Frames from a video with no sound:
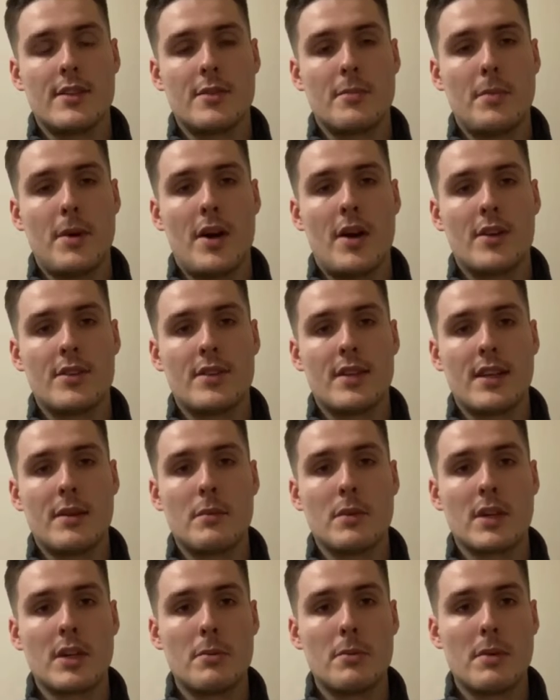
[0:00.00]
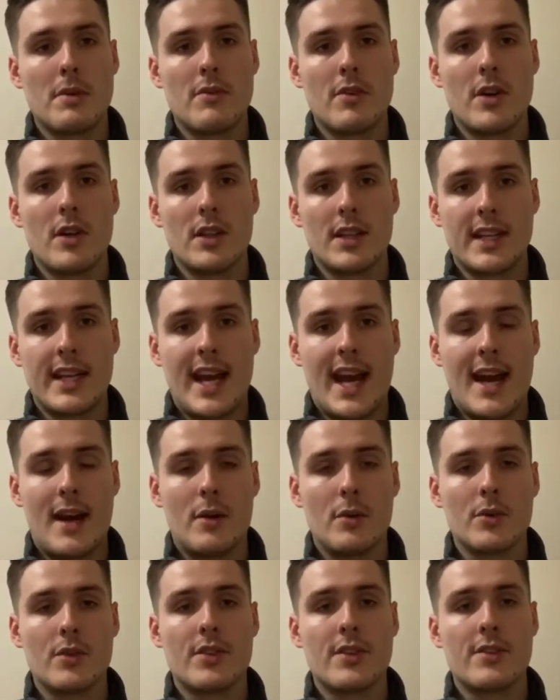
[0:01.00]
support team, we're going to be rolling it
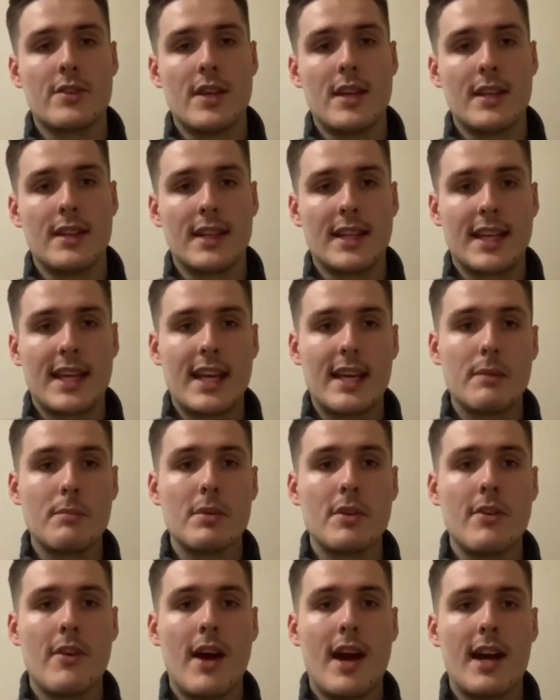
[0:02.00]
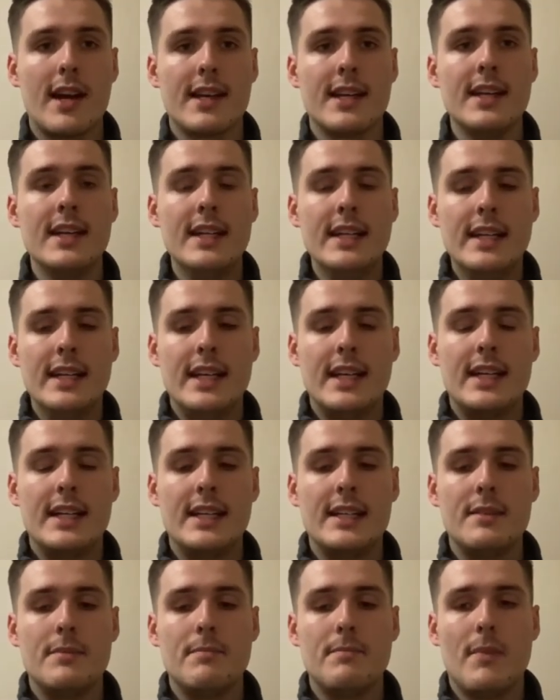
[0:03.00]
out. So certainly keep your eye
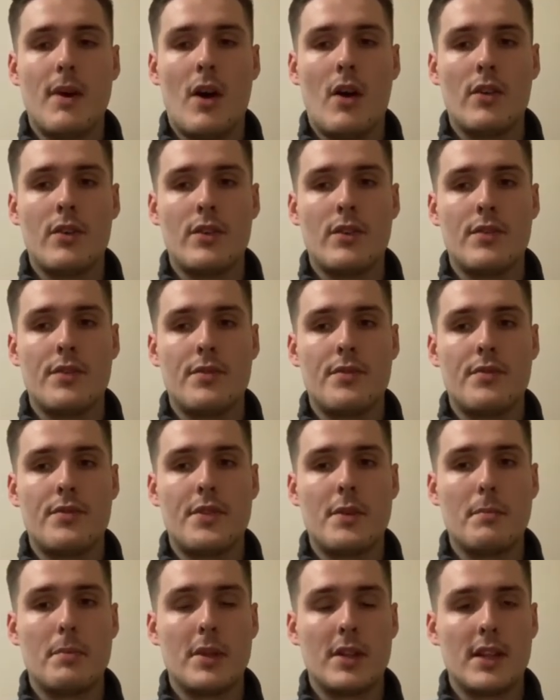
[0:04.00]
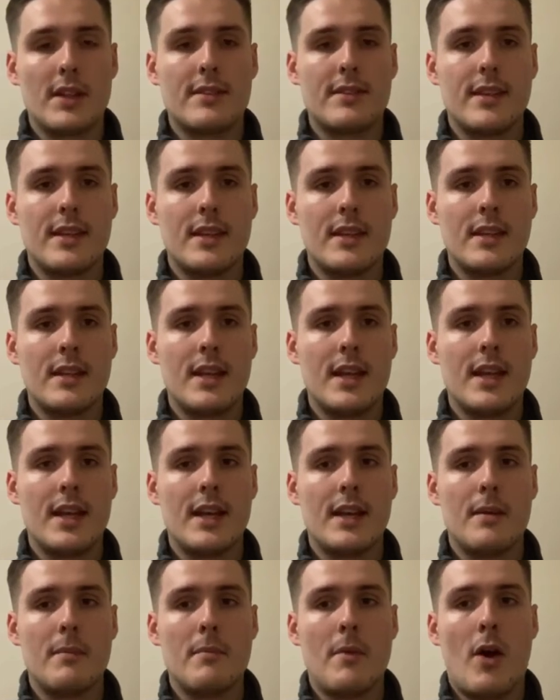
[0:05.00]
on the bulletin
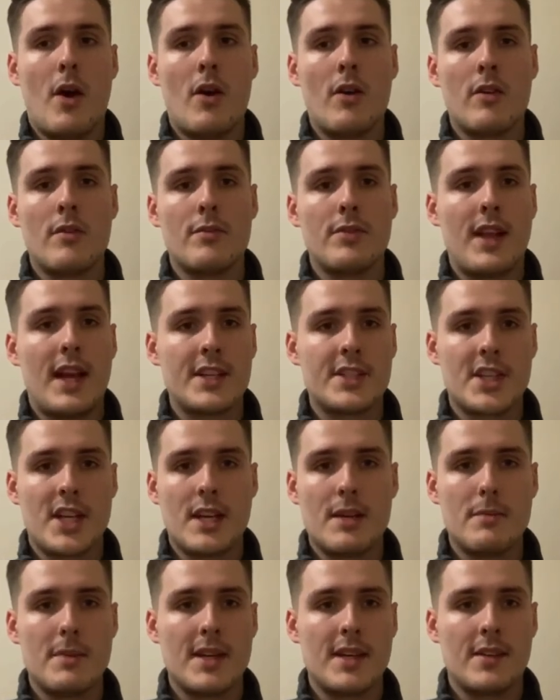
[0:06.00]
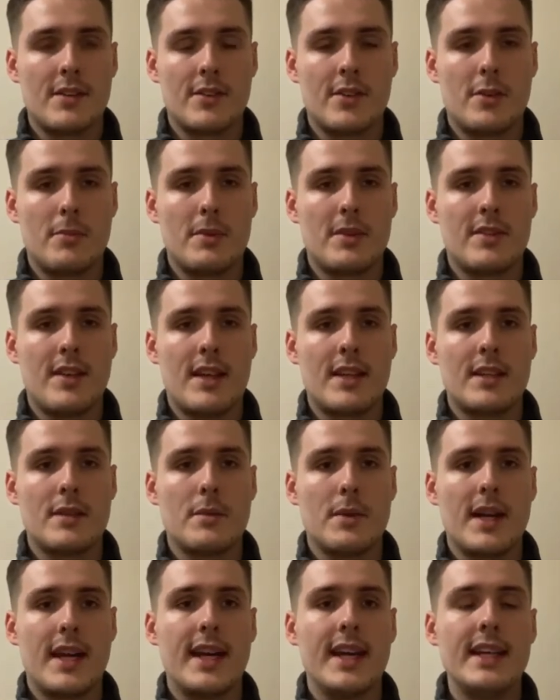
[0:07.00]
or on flash emails that we sent your
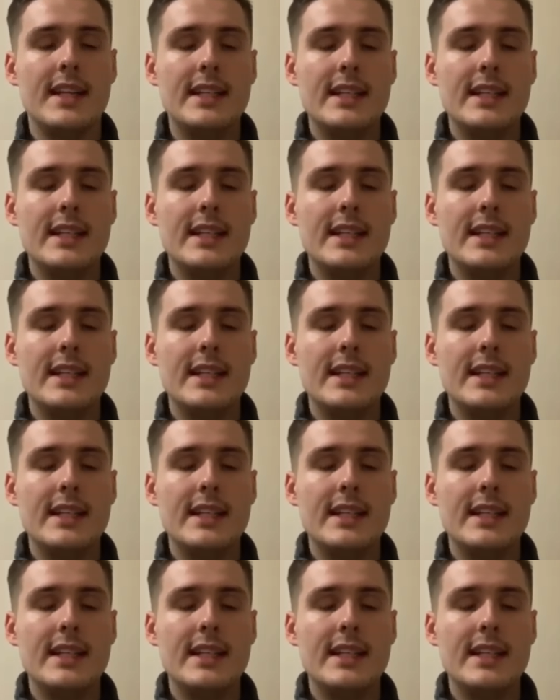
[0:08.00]
way.